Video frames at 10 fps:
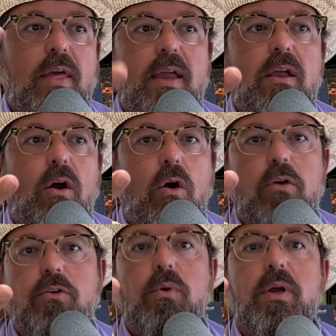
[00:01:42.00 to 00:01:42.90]
they
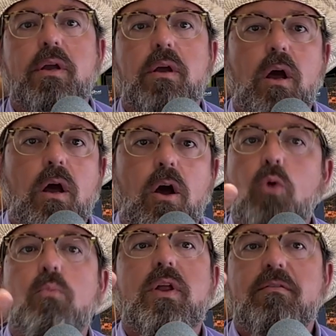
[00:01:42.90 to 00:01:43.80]
are doing a
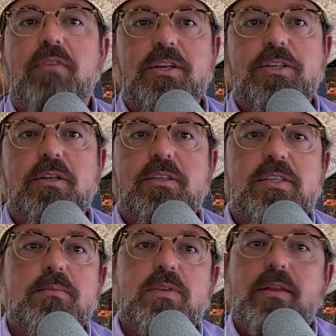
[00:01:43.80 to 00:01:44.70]
home renovation. It
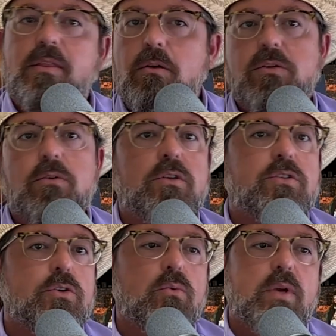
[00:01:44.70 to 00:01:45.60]
seems like those are the
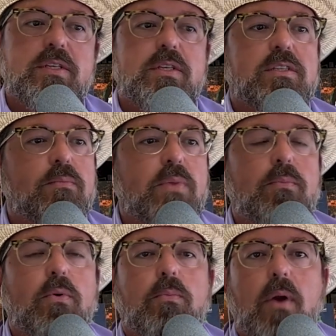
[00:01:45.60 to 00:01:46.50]
two reasons that
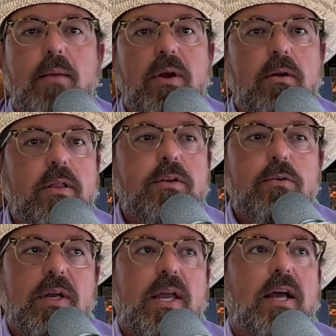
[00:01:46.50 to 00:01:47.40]
people primarily
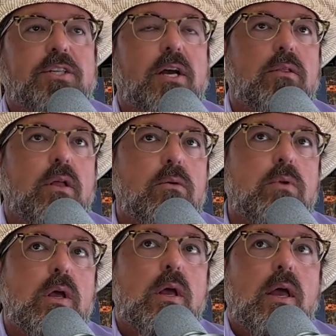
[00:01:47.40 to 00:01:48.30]
do a cash out loan.
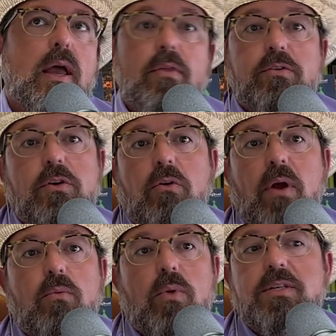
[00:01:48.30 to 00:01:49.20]
And those are
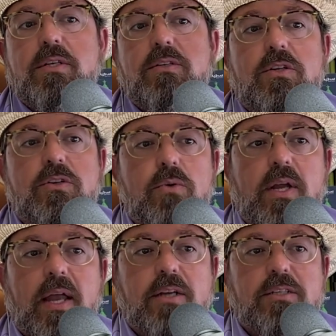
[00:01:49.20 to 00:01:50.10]
great reasons to do a
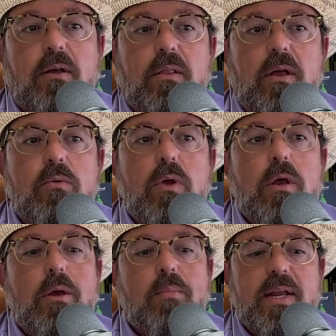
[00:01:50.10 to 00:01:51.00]
cash out loan.
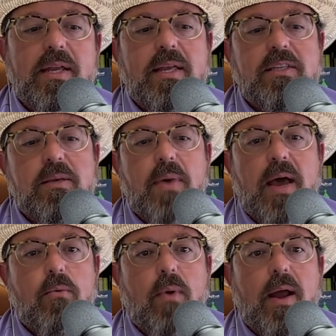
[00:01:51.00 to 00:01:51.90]
But it gets a
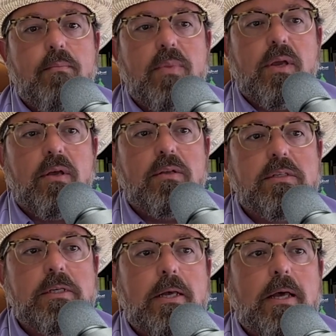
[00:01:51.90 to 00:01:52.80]
bad rap
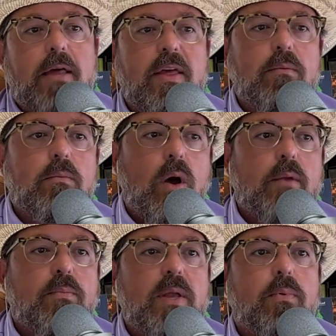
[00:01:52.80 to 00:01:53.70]
because I think
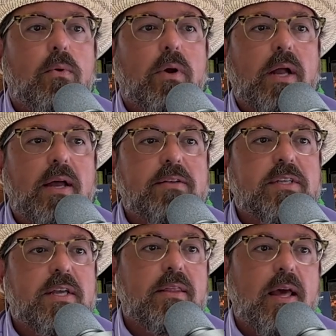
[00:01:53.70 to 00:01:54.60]
one, people are kind of
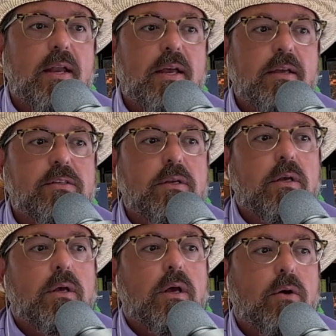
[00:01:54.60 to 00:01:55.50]
seeing that as,
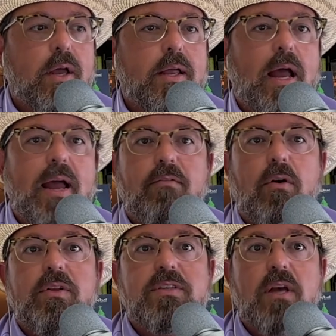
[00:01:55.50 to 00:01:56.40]
okay, I have
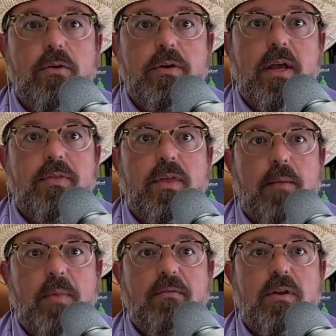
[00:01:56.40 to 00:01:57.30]
all this other debt that
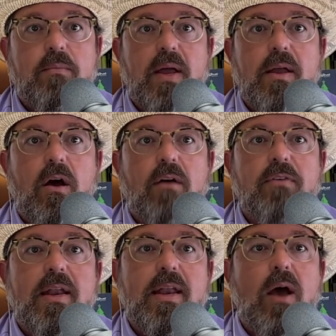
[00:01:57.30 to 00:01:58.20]
I'm having to pay off,
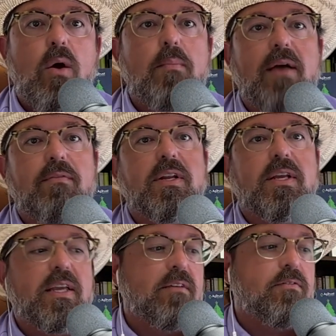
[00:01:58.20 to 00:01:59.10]
and now I'm having to
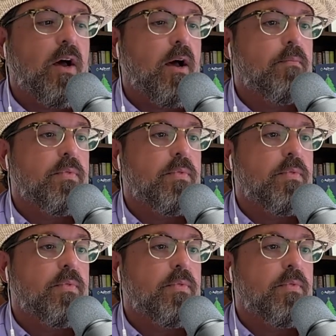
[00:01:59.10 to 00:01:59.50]
give up